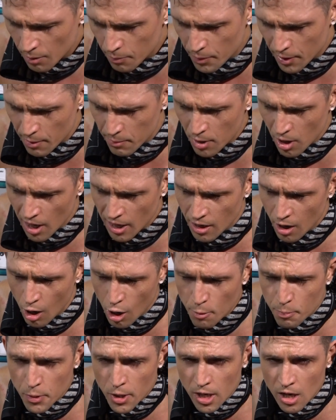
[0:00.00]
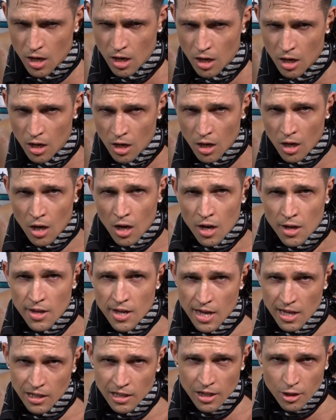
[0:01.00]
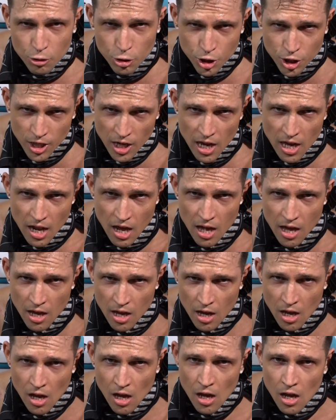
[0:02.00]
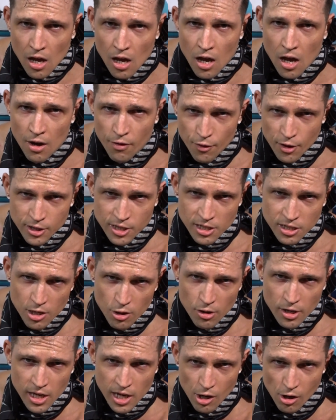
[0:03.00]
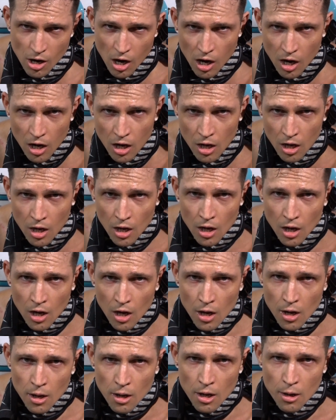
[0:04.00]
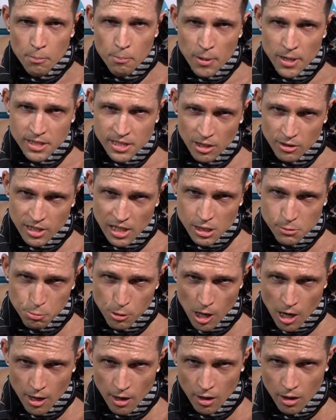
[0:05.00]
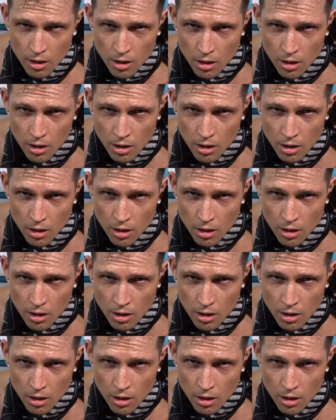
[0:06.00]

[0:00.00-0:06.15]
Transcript: but I'm kind of hoping that little shit Francesco Akira beats El Desperado,